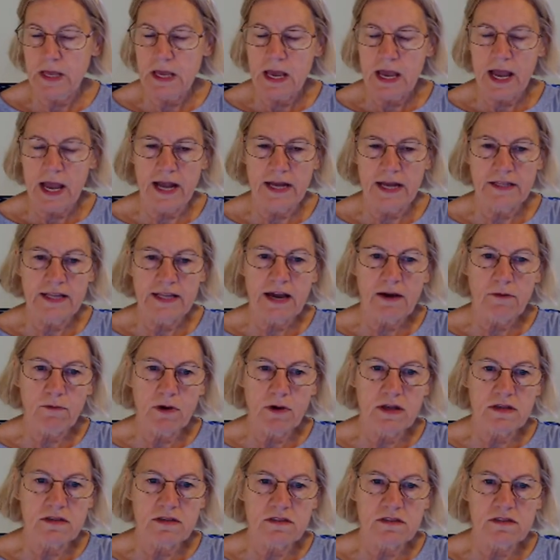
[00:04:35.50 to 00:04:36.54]
And that
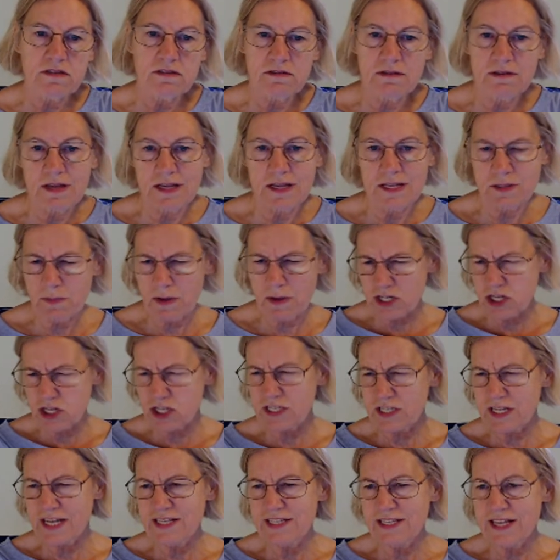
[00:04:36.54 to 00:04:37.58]
was as much as
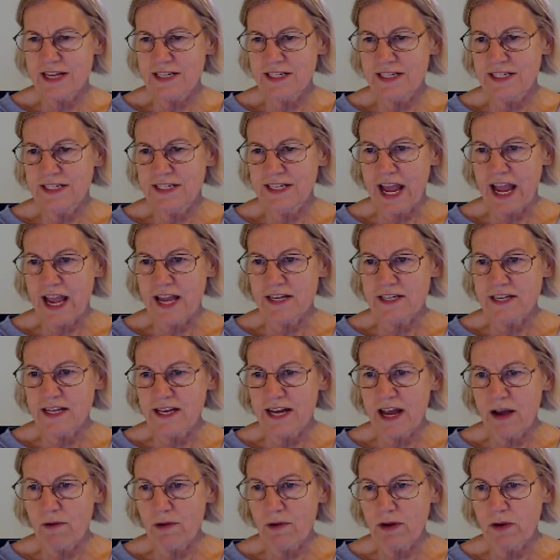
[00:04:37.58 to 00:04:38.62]
I said to date, and
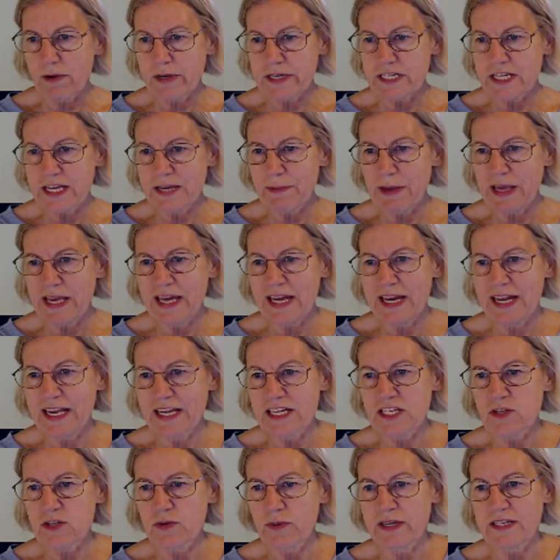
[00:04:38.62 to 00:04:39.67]
now we're going to be getting
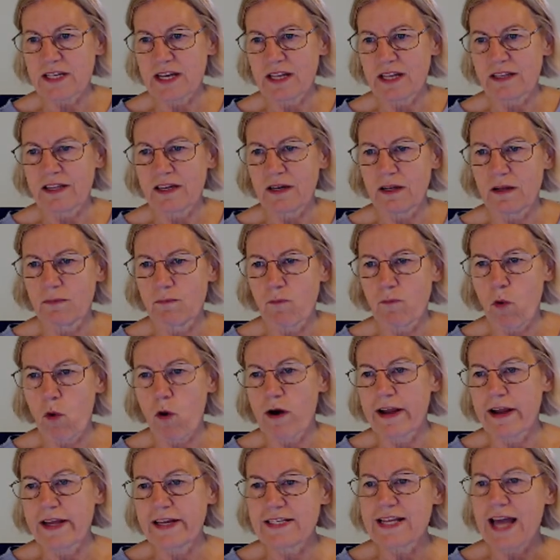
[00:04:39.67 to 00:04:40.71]
into it a little
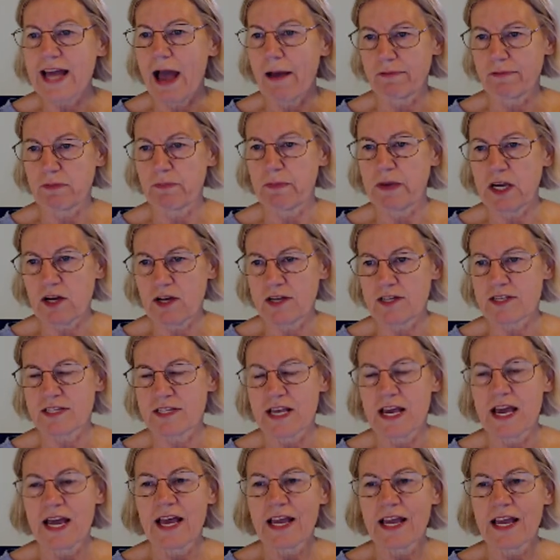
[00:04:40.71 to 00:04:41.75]
more in depth because
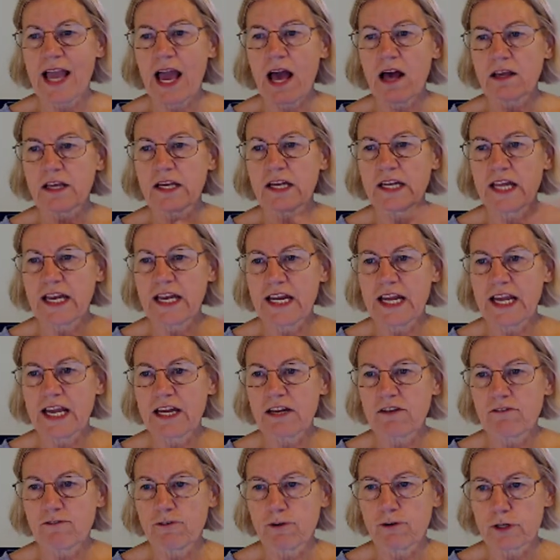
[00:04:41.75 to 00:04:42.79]
calculating
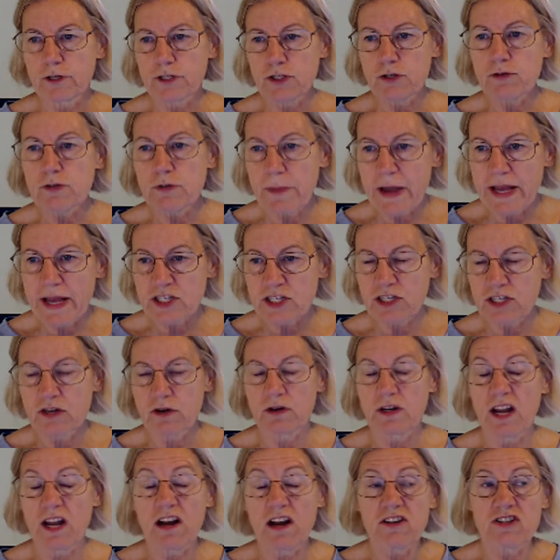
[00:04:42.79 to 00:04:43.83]
it for two-dimension
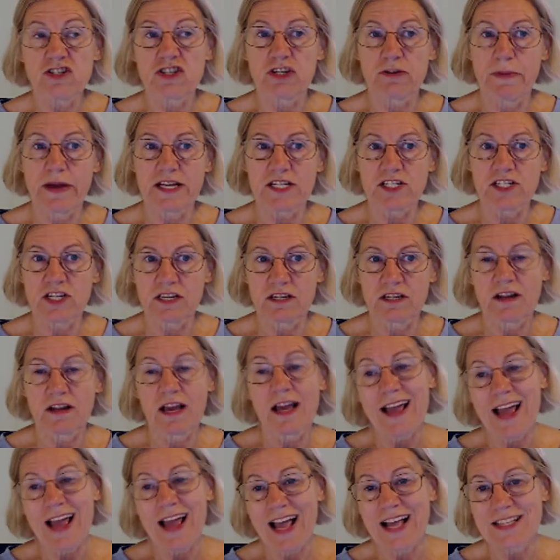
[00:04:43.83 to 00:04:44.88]
or larger dimension
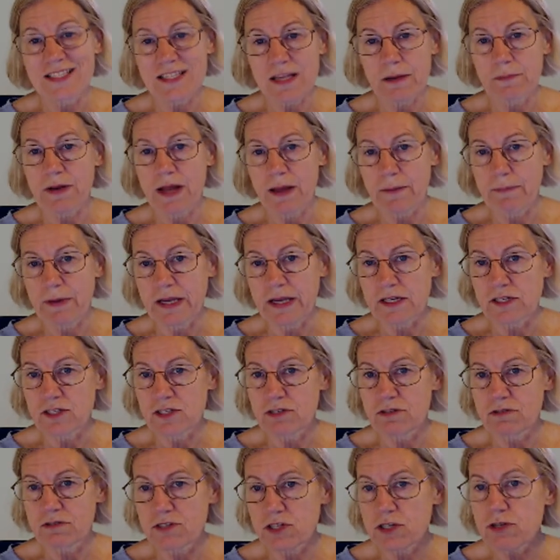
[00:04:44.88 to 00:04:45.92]
ends up not being
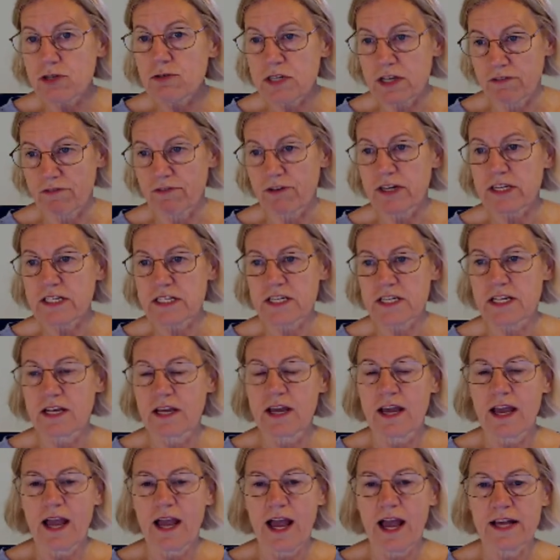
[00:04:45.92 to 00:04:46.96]
too different,
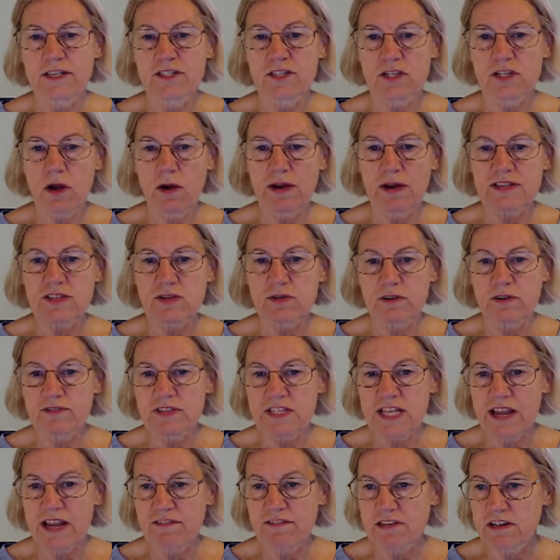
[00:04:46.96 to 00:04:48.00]
and so I sort of
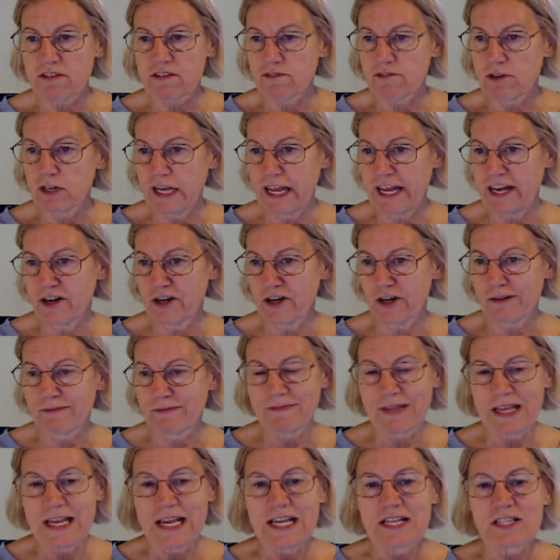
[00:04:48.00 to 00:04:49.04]
saved it for later.
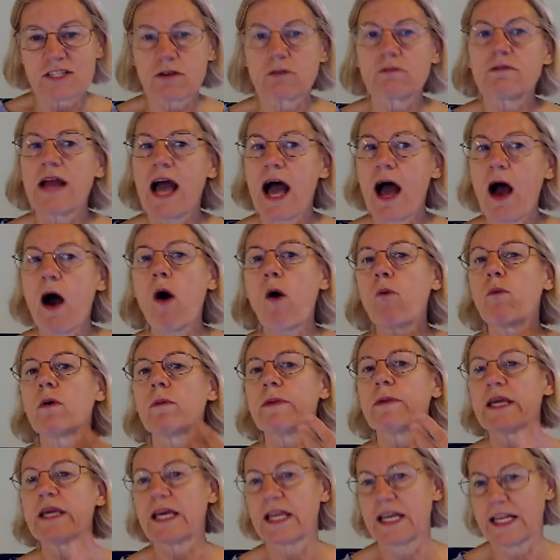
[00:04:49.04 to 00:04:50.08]
So now we'll
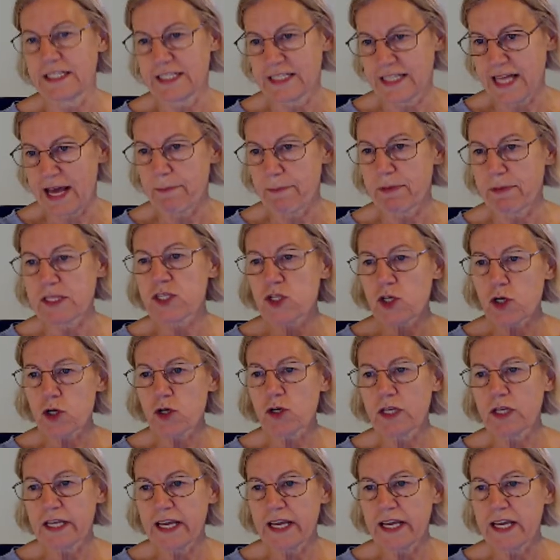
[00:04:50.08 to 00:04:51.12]
be getting to that, but
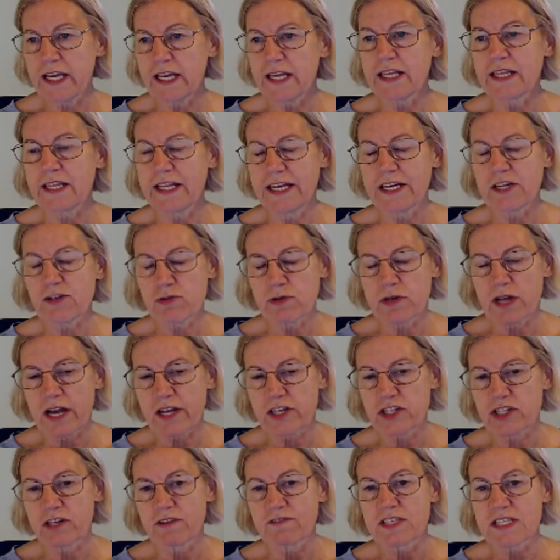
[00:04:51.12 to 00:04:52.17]
certainly the
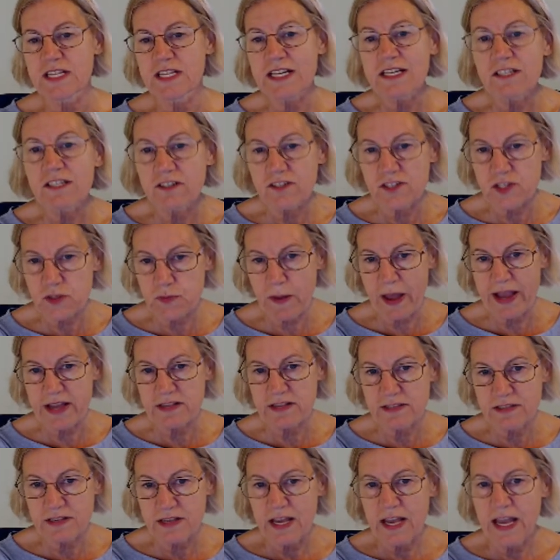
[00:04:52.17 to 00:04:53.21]
introduction of signal
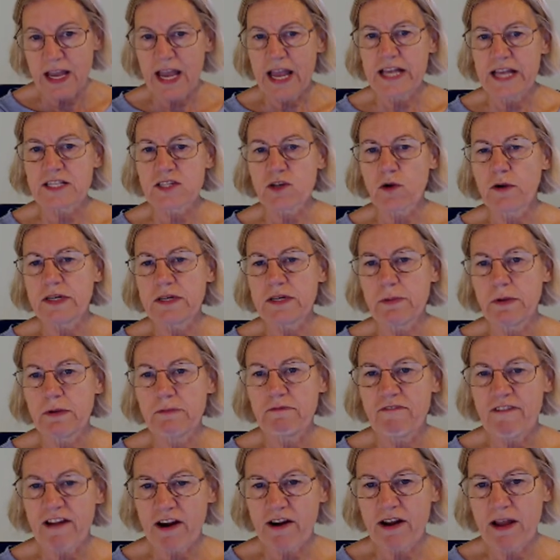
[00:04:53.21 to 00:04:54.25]
space is going to be
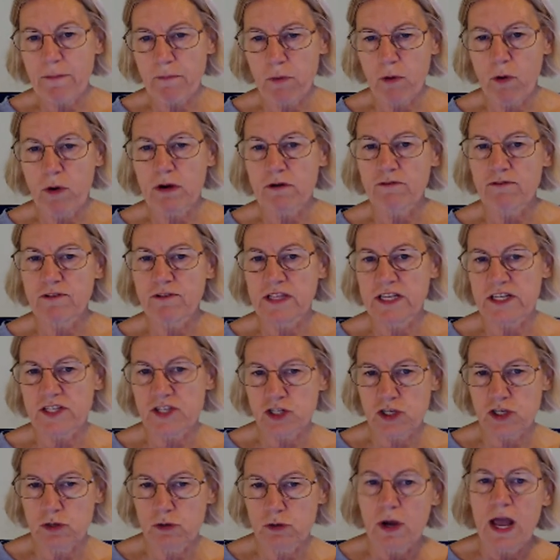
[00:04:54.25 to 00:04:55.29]
very important for these
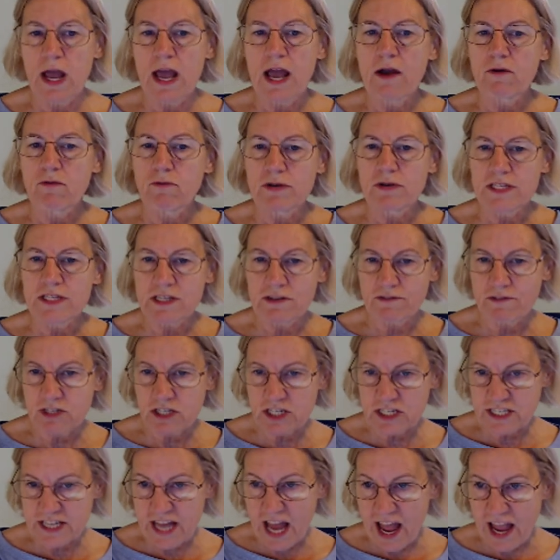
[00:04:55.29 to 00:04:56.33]
two, receiver
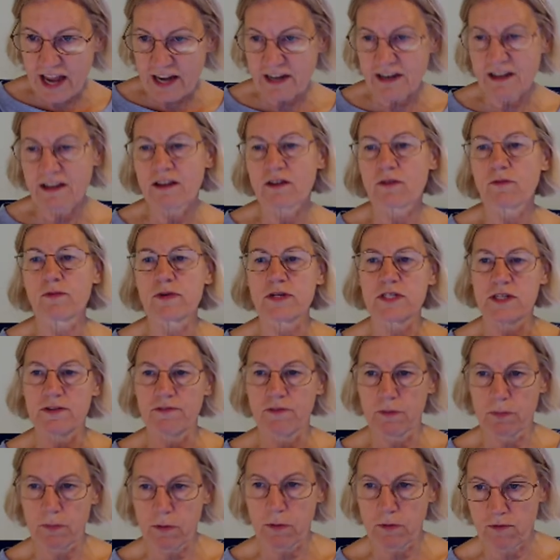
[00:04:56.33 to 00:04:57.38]
design, receiver
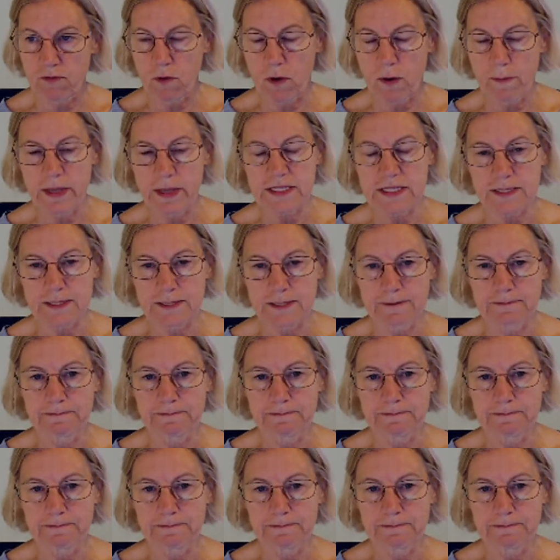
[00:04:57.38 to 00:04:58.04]
performance.